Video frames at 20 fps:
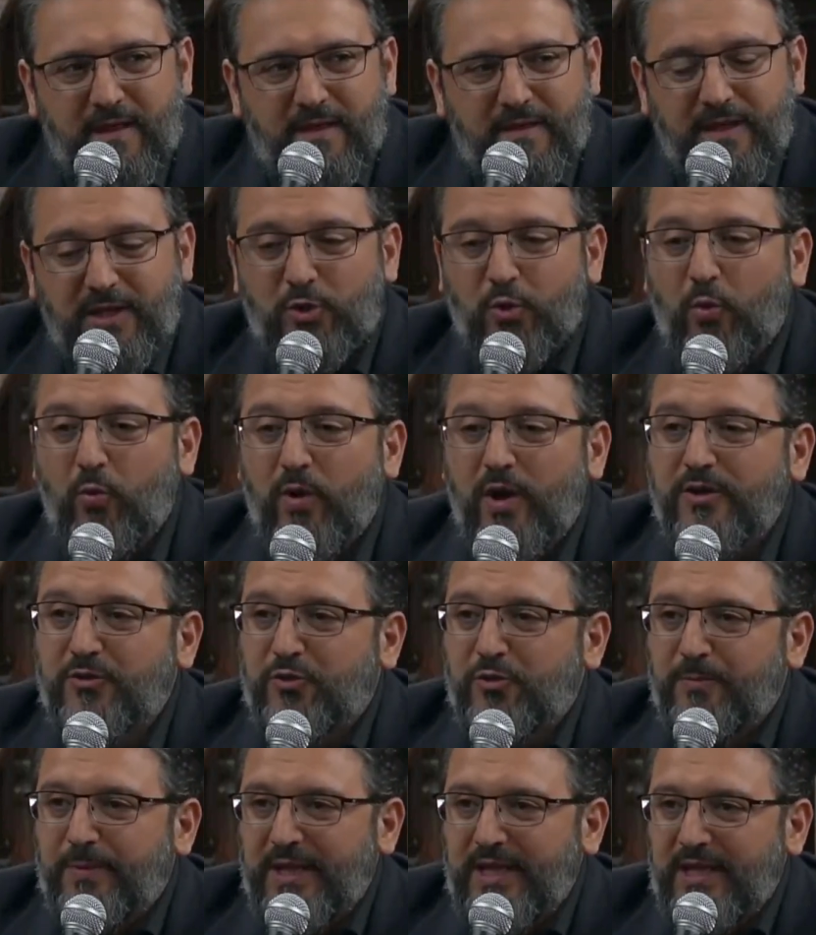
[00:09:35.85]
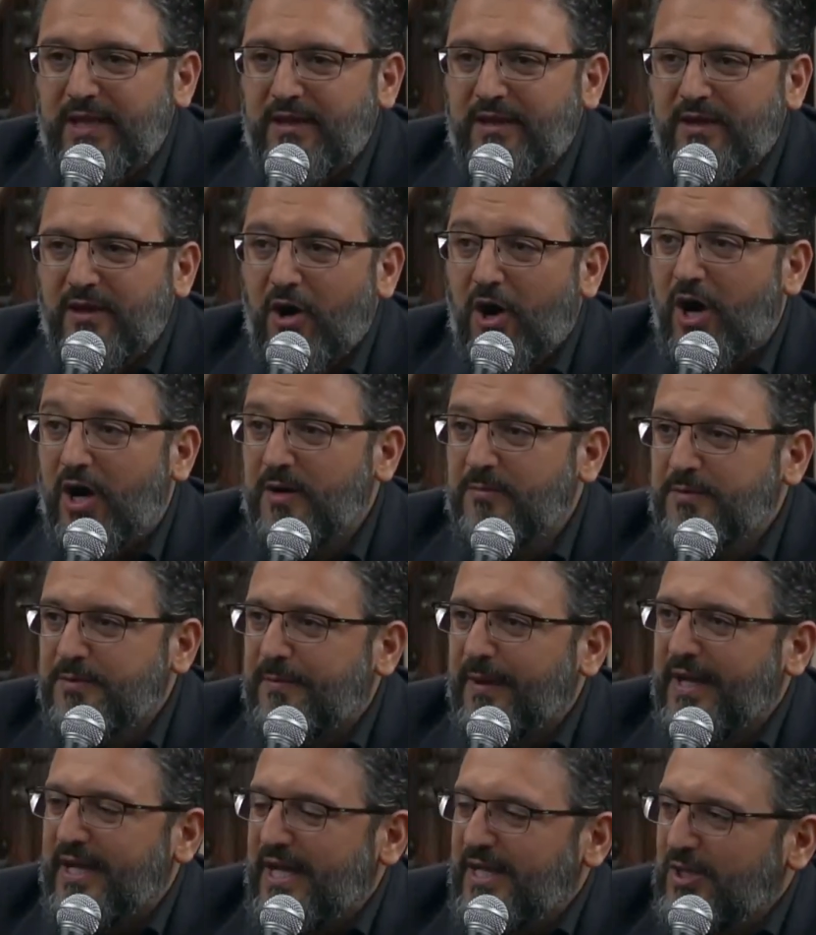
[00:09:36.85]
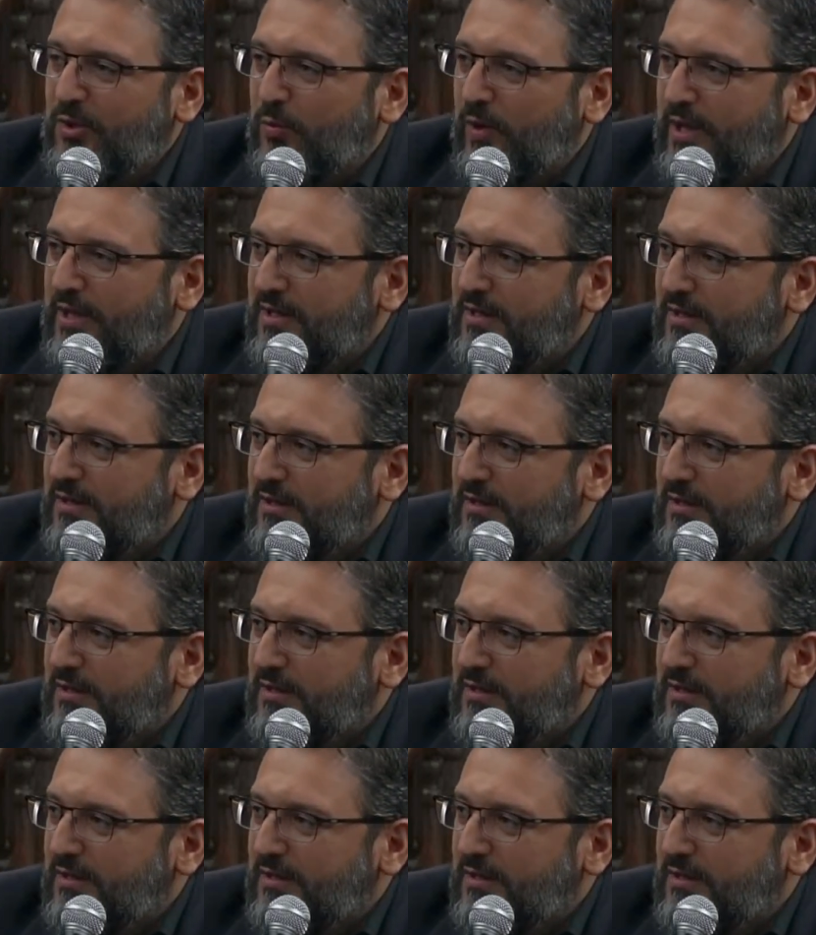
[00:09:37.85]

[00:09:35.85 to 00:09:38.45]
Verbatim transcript: they don't want to be harmed by anyone.